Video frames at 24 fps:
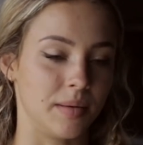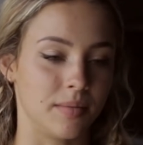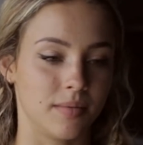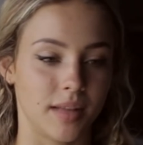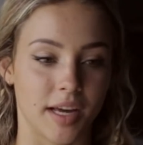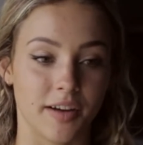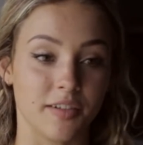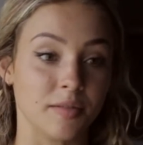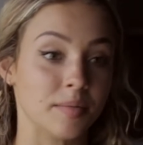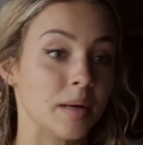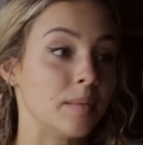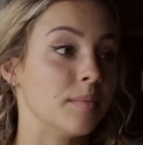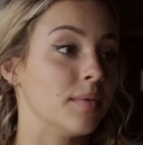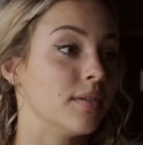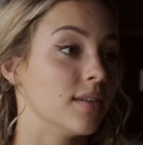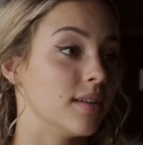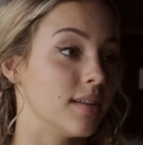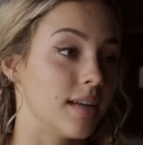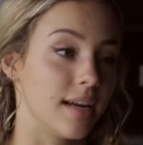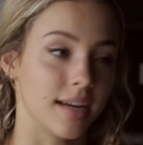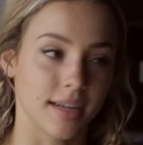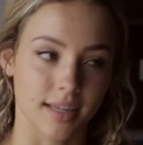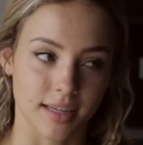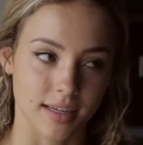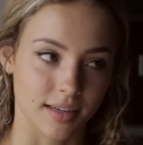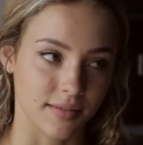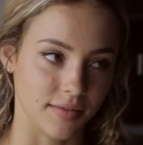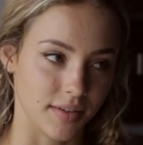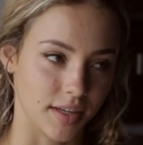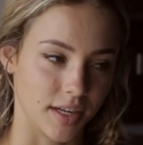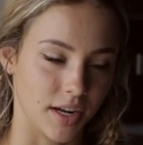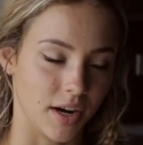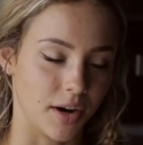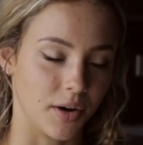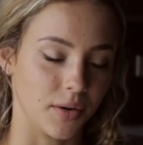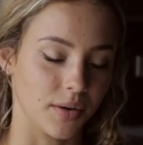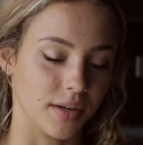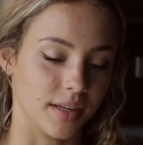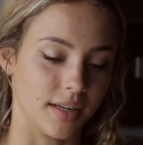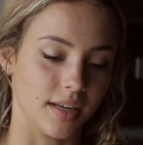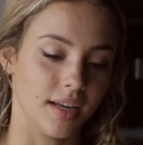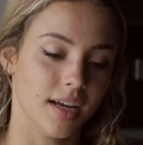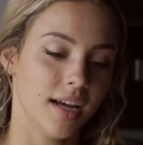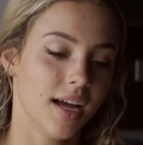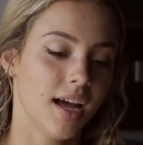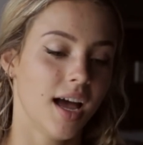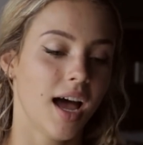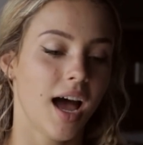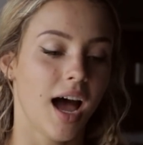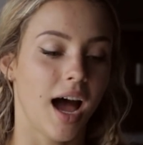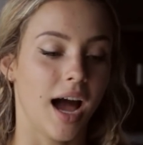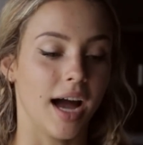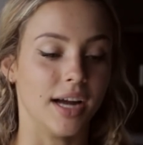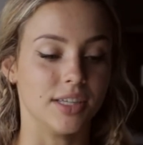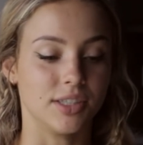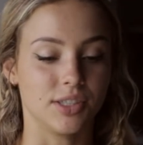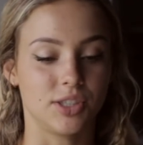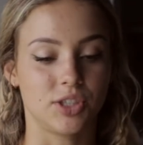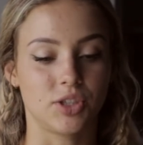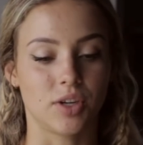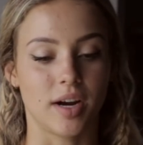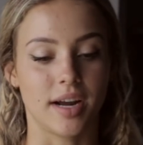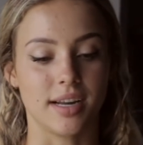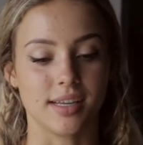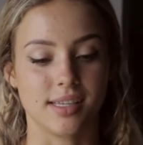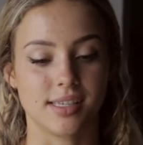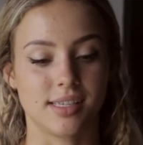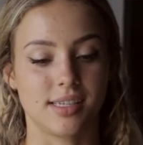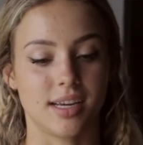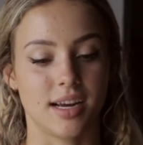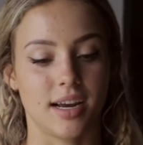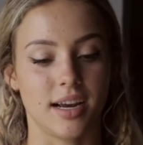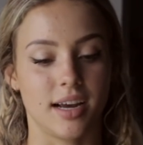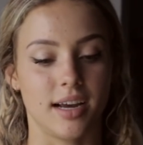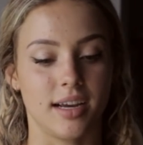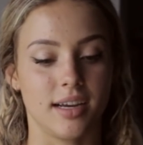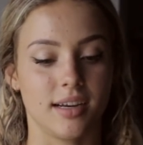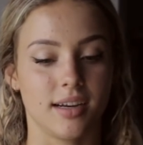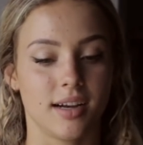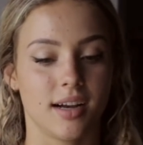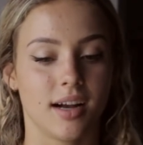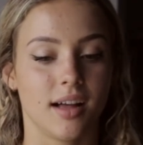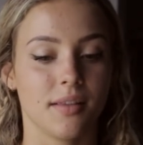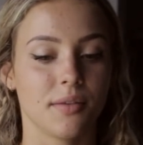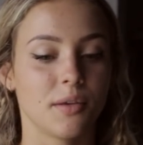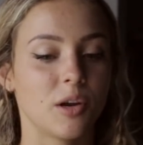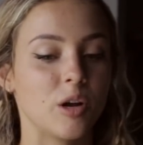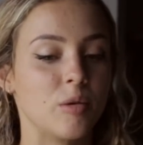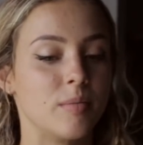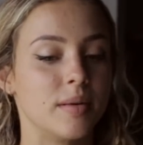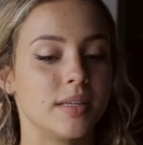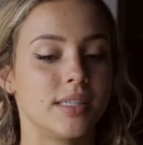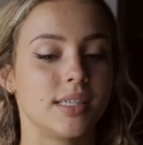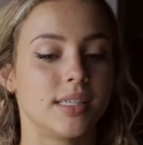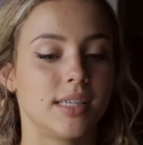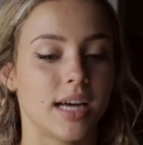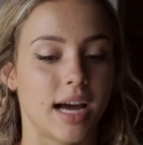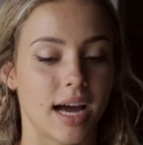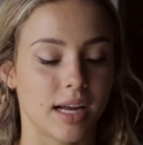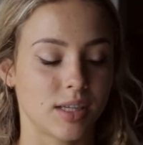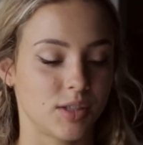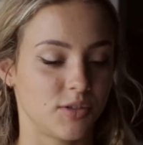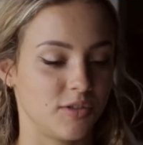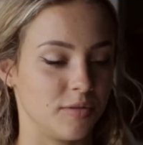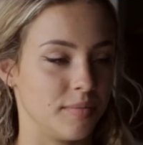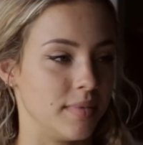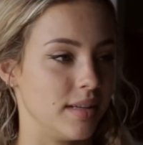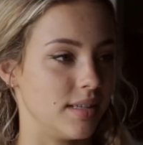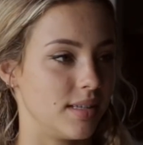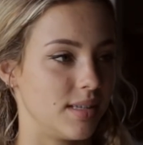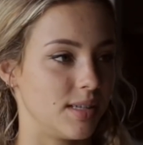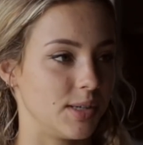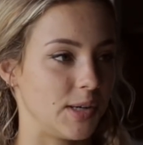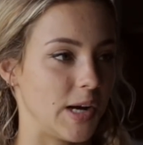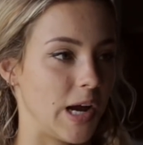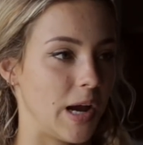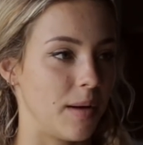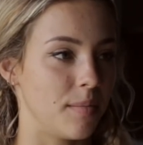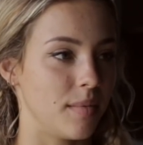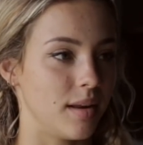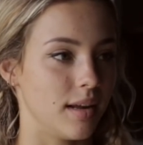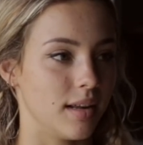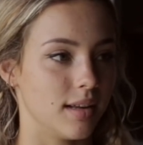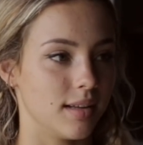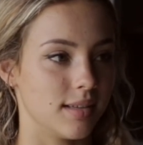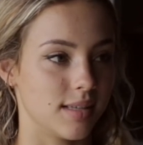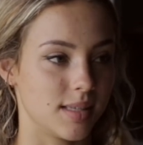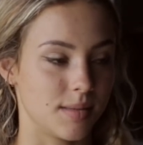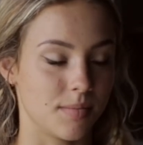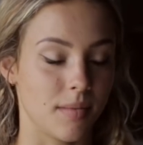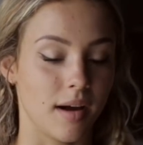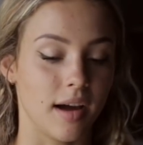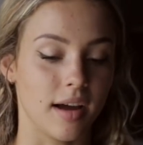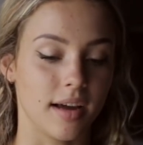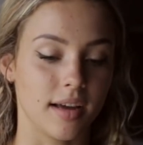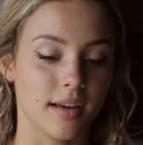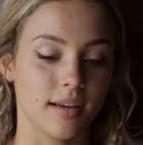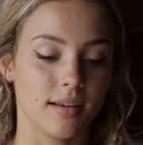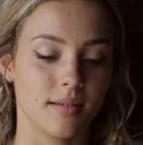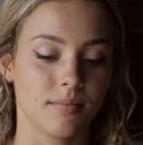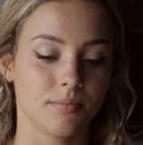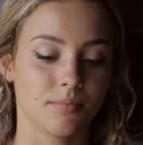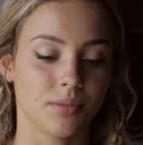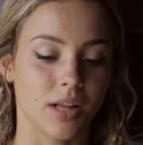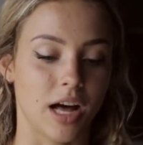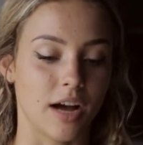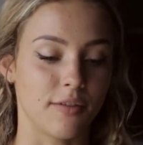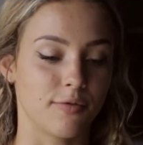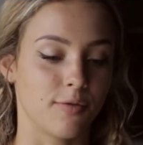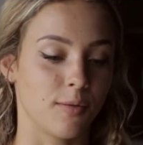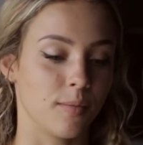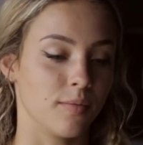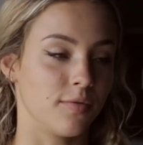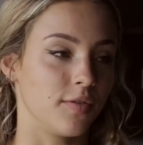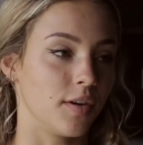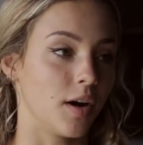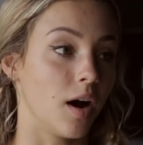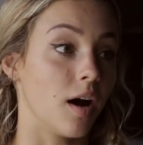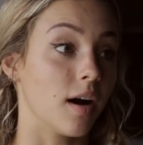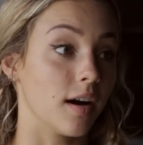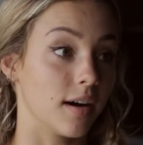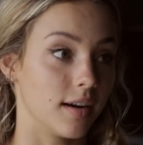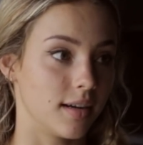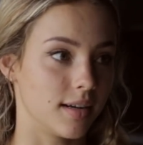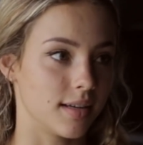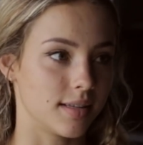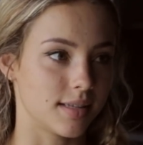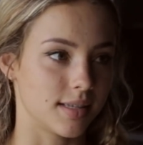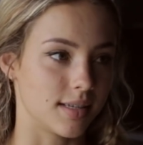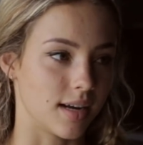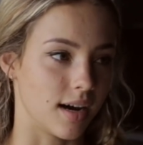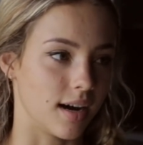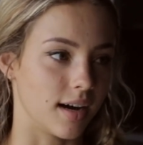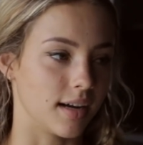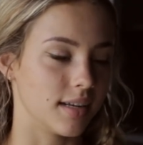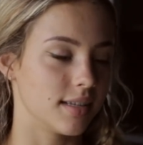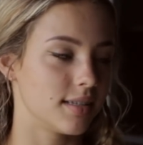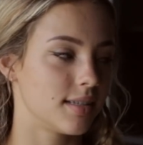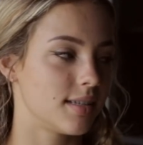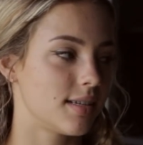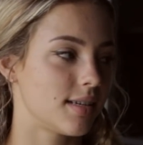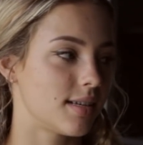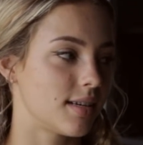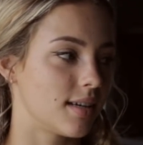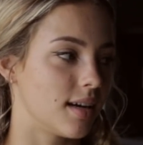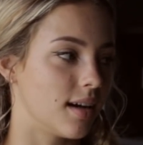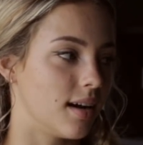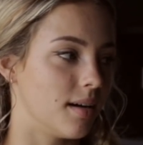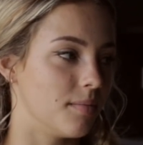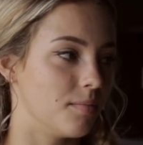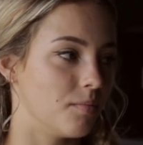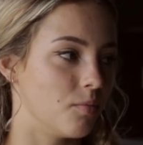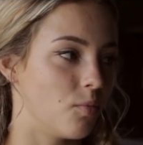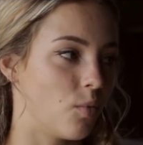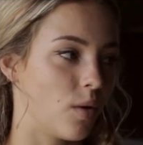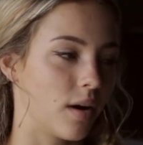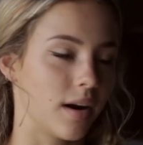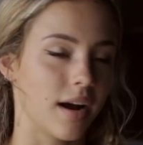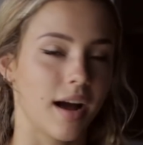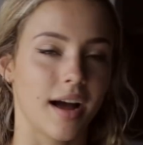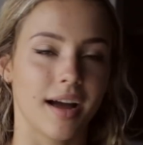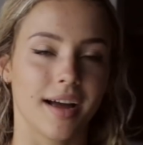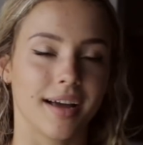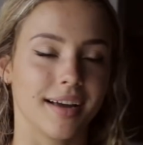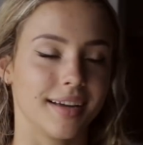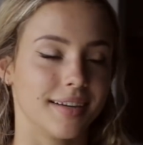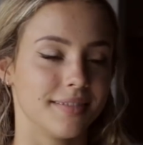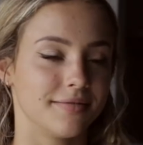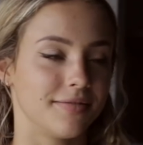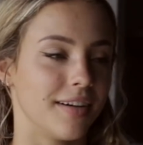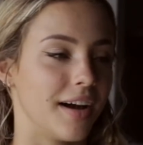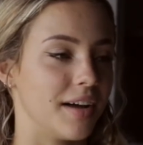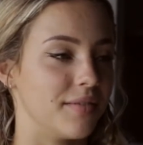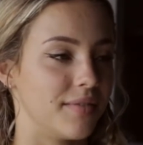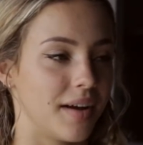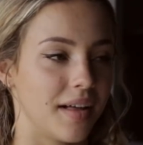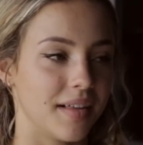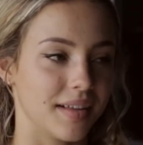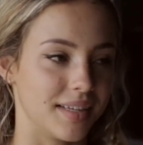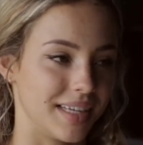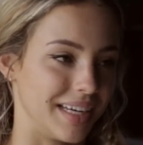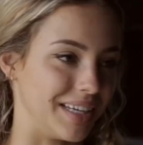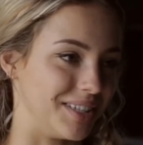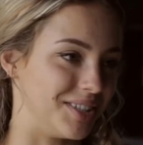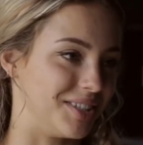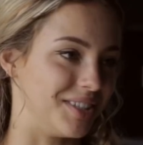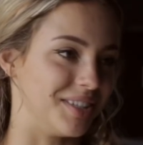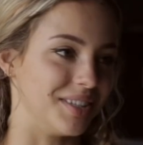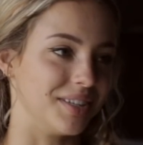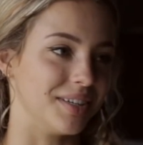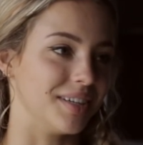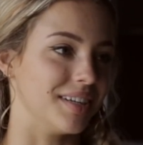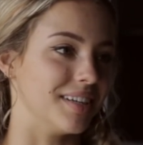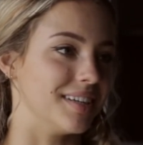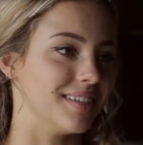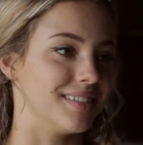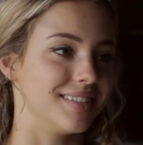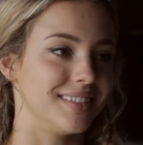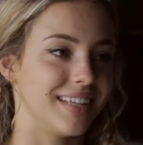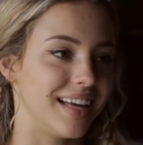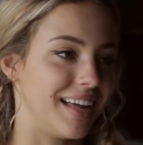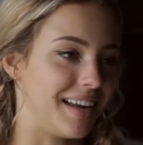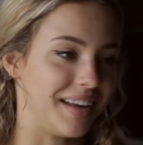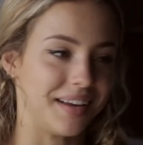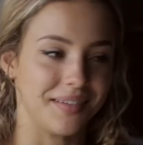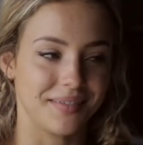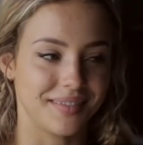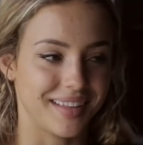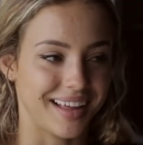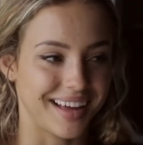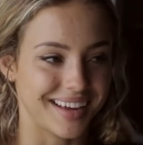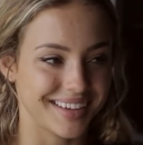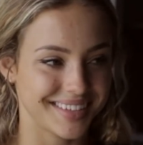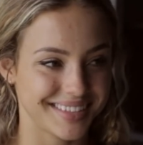They remember the negative, you know, and I just try to stay a little bit detached from Instagram, and it is my platform for art. It's not where I find validation or any of that.